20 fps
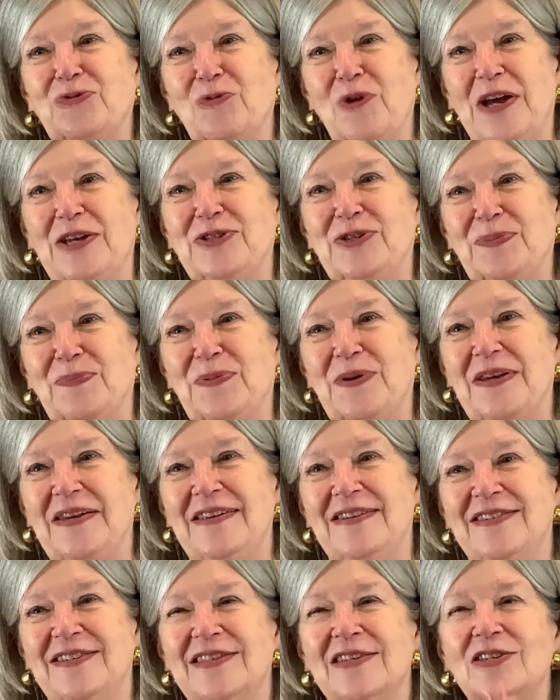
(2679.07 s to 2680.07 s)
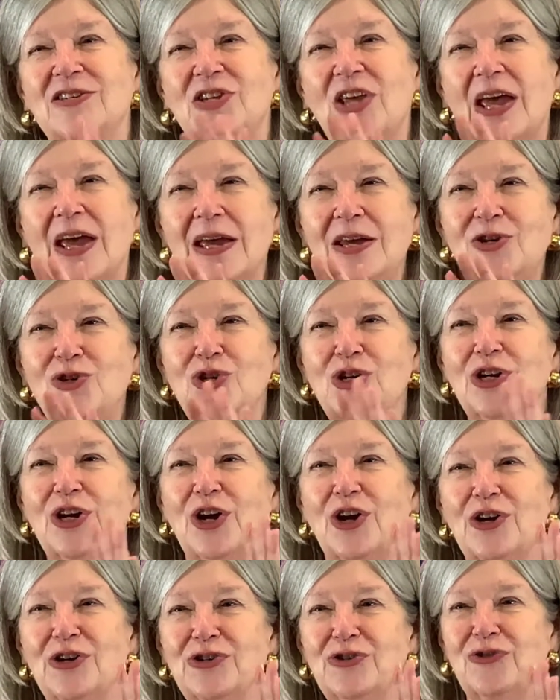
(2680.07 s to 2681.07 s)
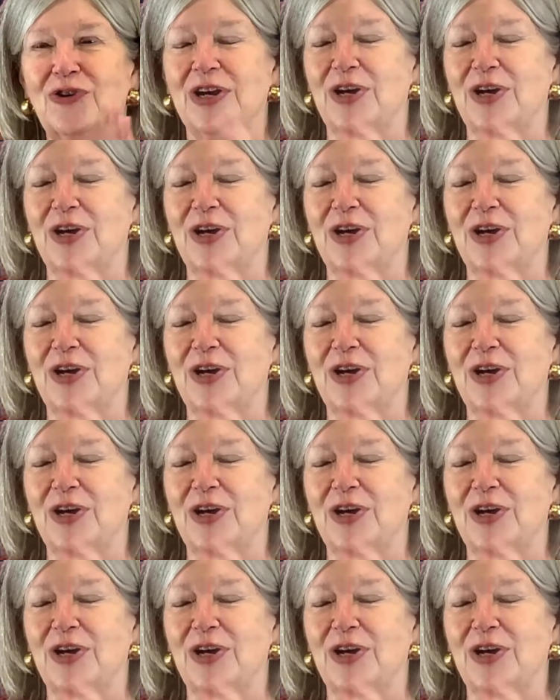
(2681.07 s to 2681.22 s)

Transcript: recipes, this Cajun country